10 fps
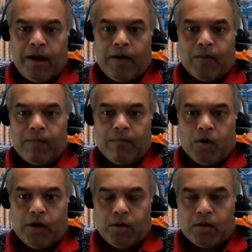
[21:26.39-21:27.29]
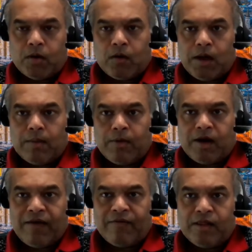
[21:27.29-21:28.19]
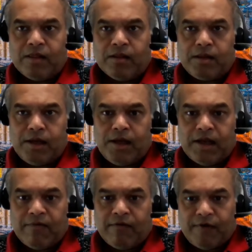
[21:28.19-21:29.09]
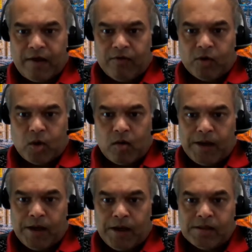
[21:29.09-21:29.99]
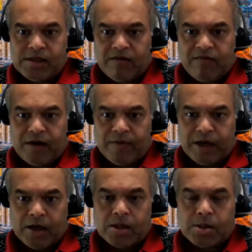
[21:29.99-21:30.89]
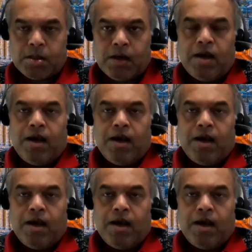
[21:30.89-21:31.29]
at one point you're talking about level 3, level 5 autonomy in self-driving cars,